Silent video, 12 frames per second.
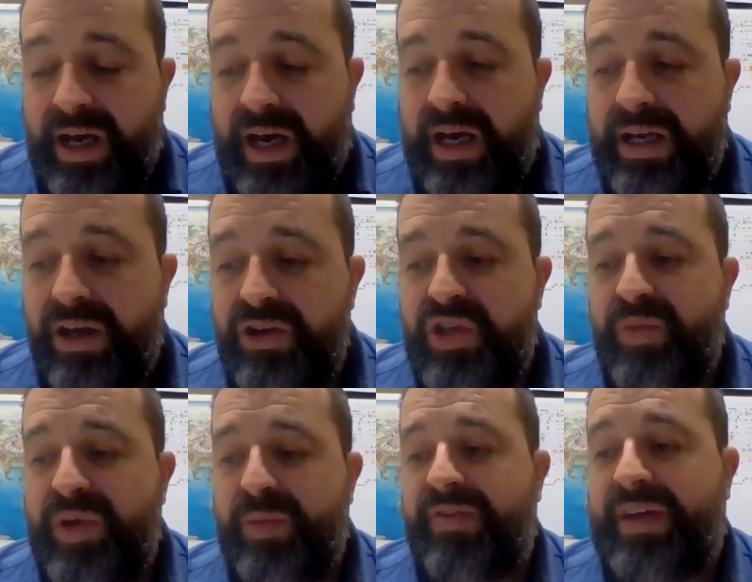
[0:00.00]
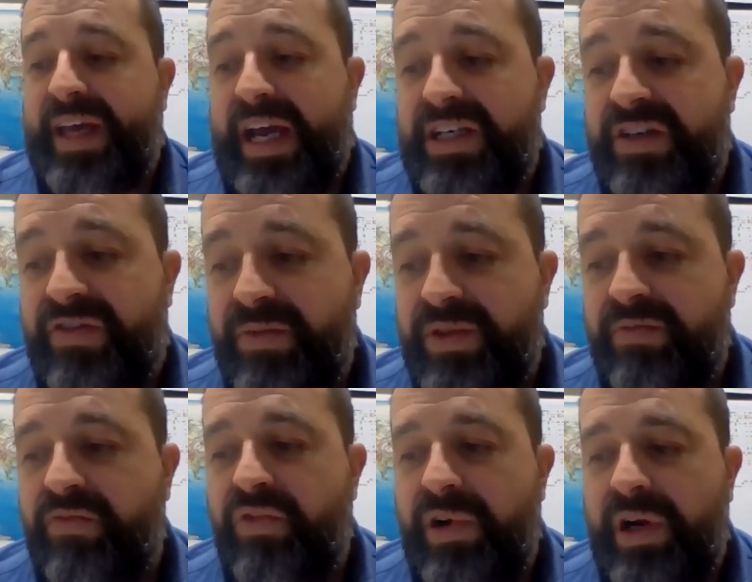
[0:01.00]
I know some people in CaCHE have done
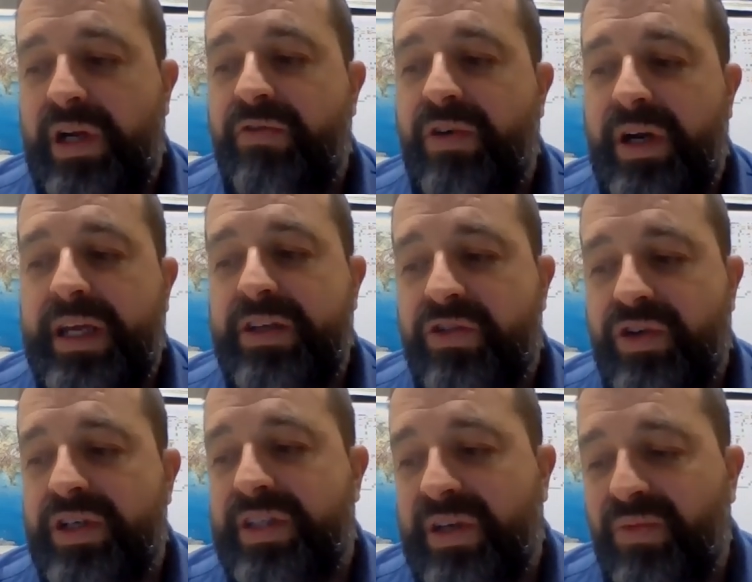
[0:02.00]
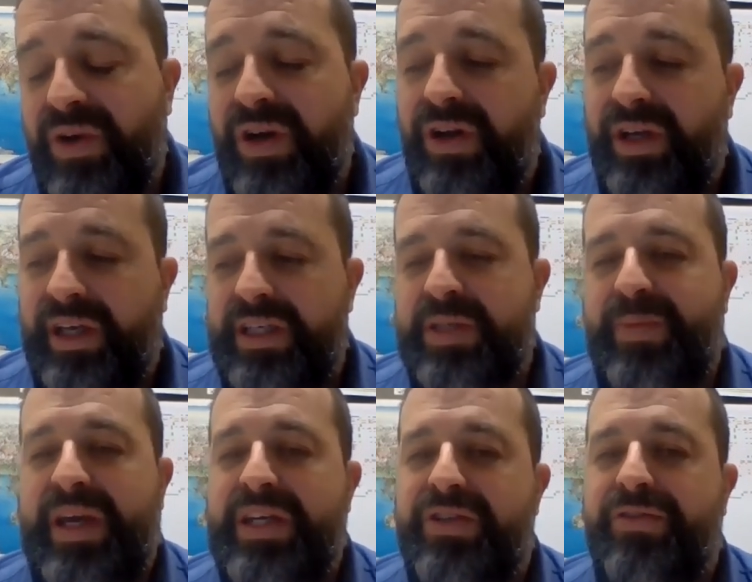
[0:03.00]
some really, really interesting work looking at
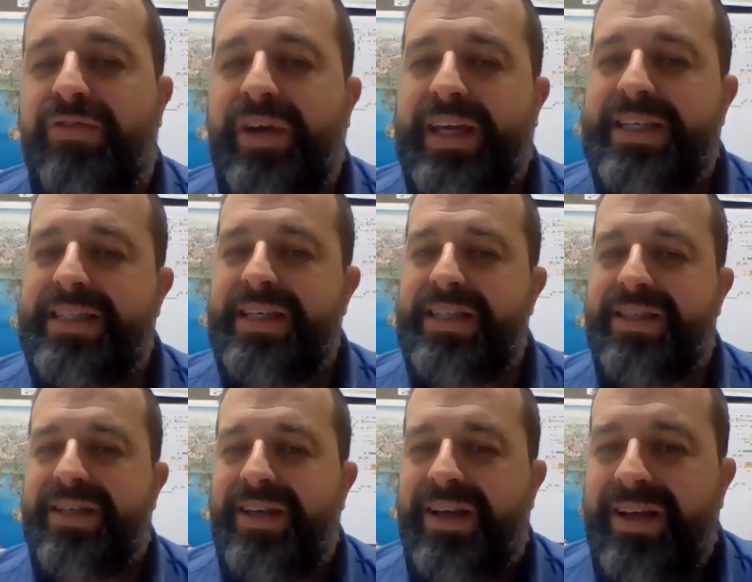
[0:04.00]
spatial fixes